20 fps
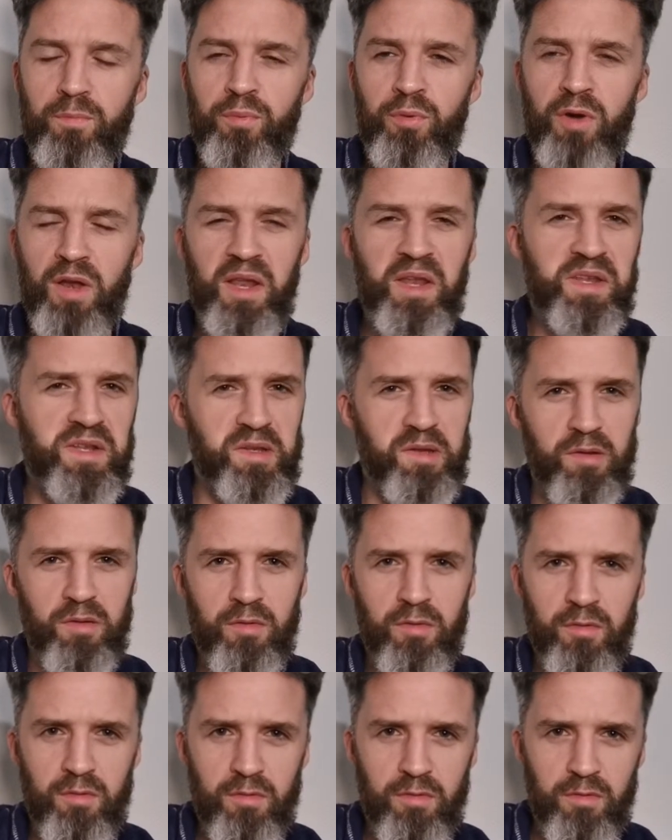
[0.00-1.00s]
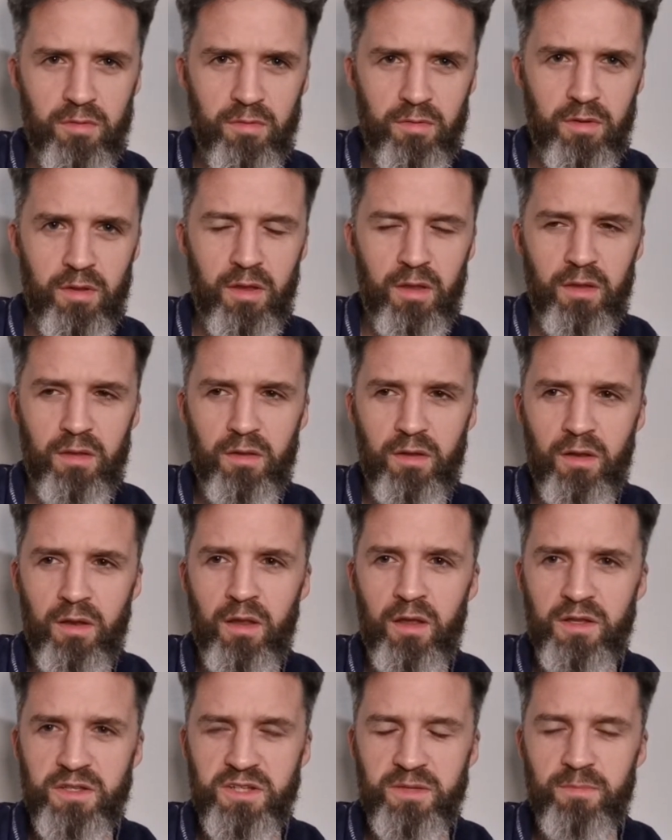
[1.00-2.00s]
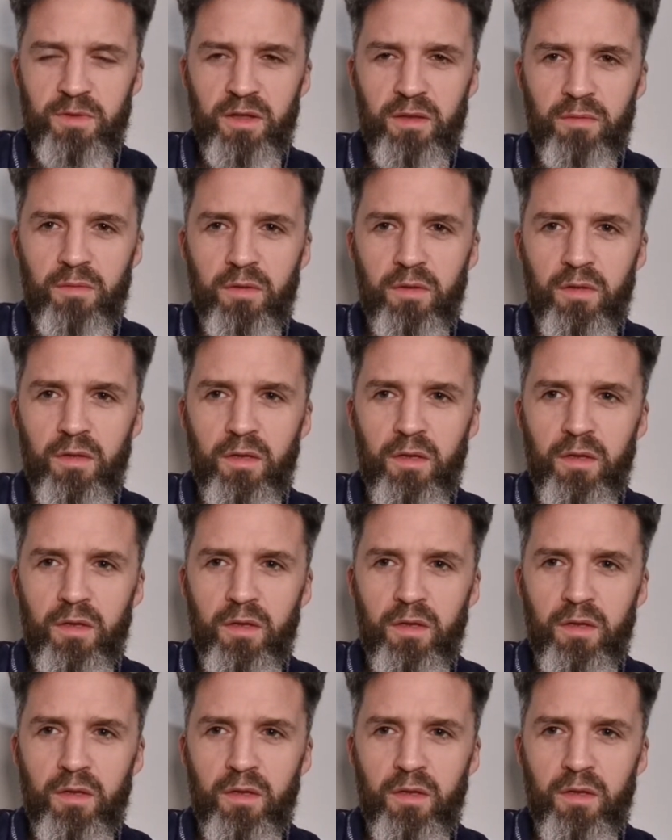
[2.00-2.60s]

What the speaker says: priests or clergymen